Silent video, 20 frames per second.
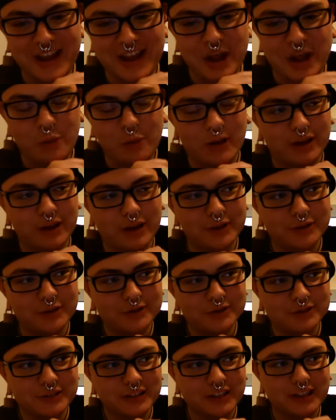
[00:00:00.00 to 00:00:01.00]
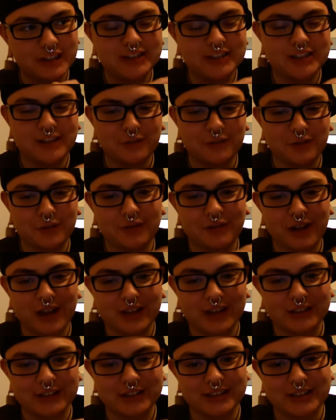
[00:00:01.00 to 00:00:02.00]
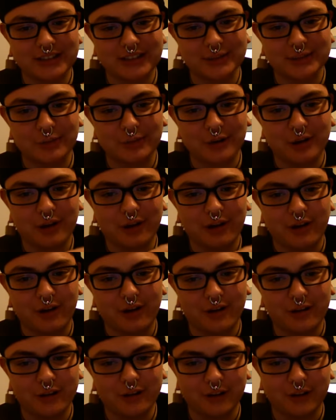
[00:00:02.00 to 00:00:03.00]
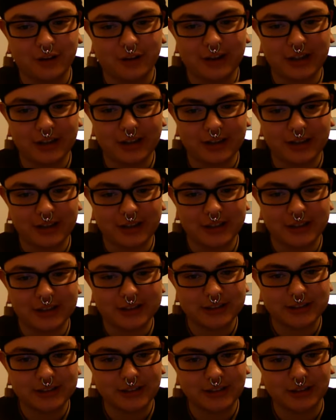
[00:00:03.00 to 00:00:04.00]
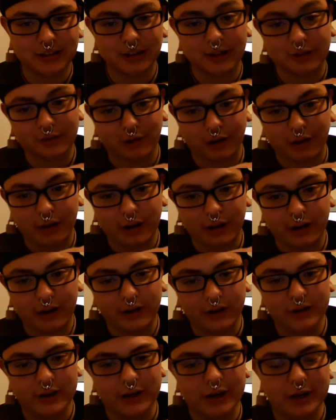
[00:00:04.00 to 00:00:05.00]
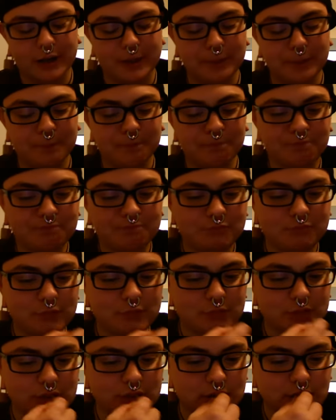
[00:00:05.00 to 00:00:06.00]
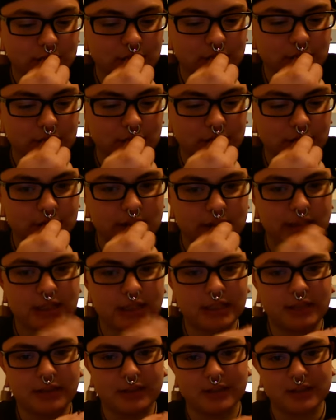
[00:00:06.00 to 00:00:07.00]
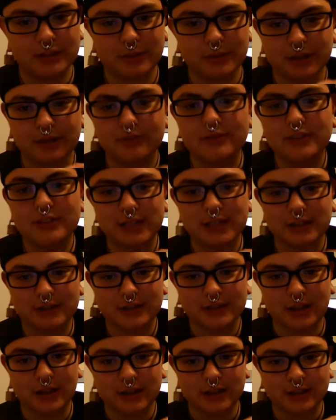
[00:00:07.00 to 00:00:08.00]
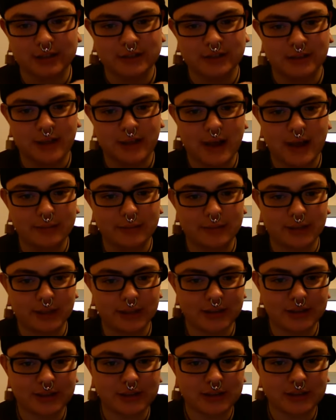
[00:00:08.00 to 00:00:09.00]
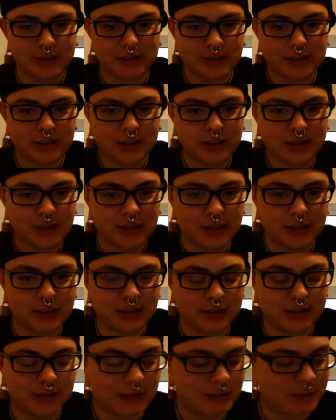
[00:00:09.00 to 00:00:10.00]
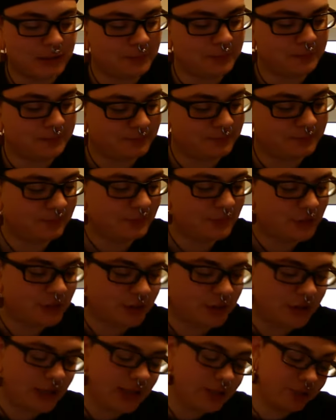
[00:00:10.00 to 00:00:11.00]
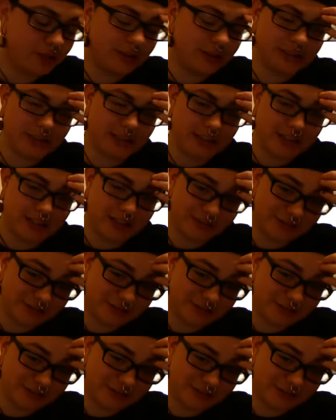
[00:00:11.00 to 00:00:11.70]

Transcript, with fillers: well, except for the fact that T is pretty hard on your kidneys and liver. I hear um, T that has been synthesized in the lab. That is. Um, so that's one thing